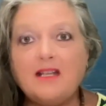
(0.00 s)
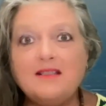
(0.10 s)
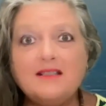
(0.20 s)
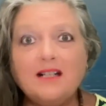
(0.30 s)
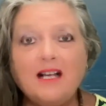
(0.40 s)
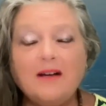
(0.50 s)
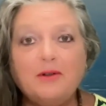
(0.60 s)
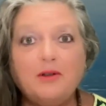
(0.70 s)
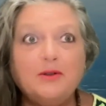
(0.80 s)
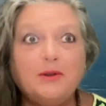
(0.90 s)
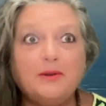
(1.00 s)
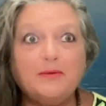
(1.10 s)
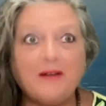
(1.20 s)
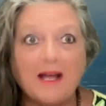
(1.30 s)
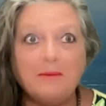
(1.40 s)
still have all your
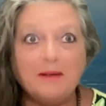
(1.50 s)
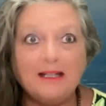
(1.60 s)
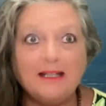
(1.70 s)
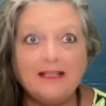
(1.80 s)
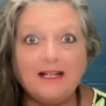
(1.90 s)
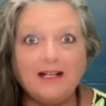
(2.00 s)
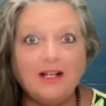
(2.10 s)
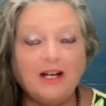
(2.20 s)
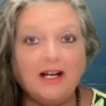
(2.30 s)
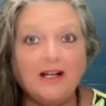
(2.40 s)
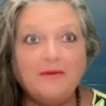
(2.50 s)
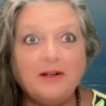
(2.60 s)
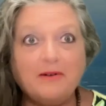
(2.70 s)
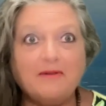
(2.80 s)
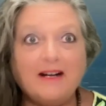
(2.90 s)
family alive
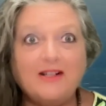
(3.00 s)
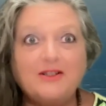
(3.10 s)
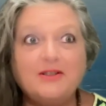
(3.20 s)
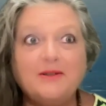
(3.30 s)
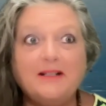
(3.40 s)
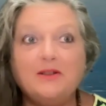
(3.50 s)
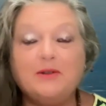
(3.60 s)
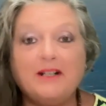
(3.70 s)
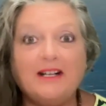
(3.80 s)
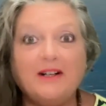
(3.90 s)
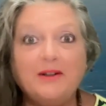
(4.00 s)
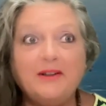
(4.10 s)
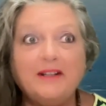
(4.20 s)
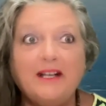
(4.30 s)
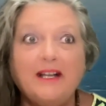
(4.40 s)
and around you in good
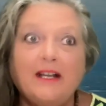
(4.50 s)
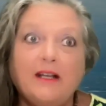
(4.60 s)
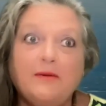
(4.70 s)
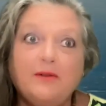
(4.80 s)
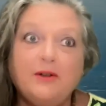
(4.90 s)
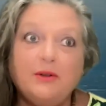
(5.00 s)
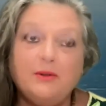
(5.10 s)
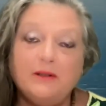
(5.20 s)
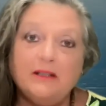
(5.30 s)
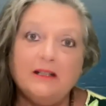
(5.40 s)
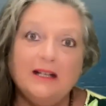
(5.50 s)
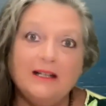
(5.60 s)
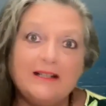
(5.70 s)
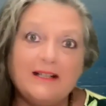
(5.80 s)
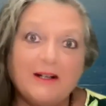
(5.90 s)
health, if you
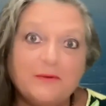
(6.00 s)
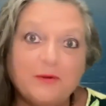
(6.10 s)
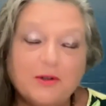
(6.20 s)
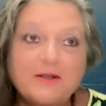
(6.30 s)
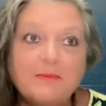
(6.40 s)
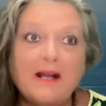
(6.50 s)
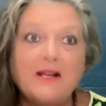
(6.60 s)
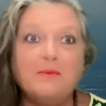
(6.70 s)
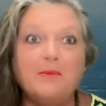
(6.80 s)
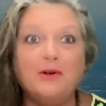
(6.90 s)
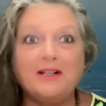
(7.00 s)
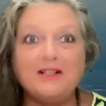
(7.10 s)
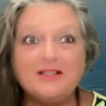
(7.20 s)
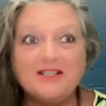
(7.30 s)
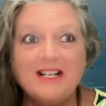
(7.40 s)
can afford to pay your
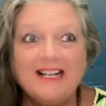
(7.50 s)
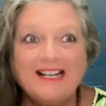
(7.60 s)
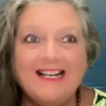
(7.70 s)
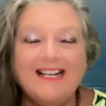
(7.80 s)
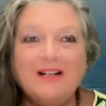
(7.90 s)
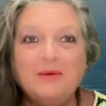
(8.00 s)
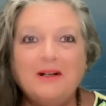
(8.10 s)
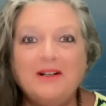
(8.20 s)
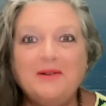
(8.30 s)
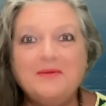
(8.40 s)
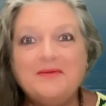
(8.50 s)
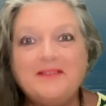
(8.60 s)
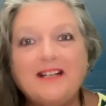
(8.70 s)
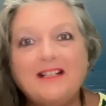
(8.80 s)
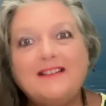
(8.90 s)
mortgage, well,
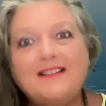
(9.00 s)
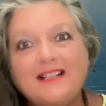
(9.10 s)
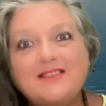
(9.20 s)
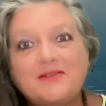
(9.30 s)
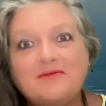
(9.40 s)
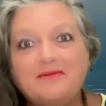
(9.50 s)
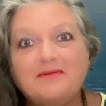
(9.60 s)
that's